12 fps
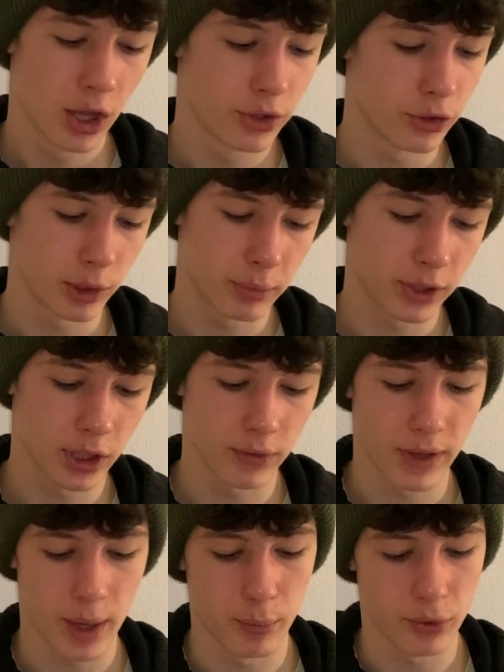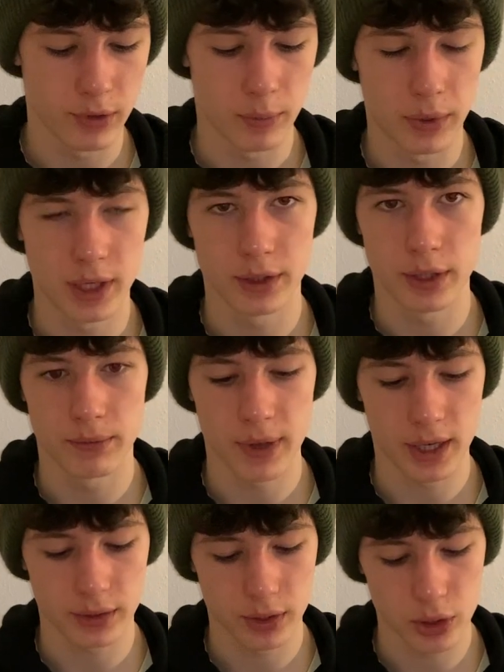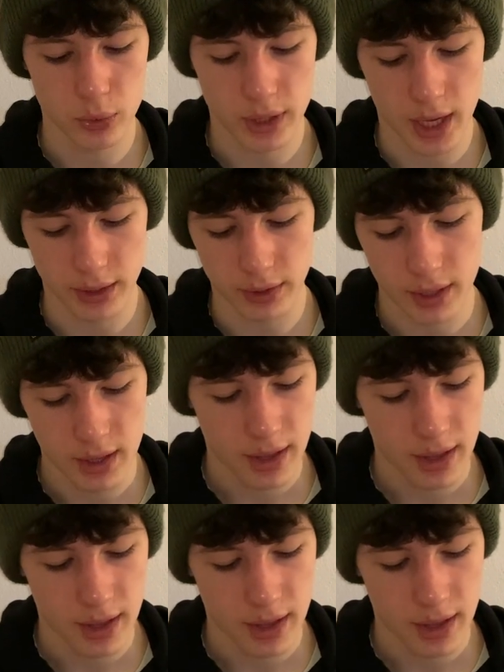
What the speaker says: just because of that breathability factor you get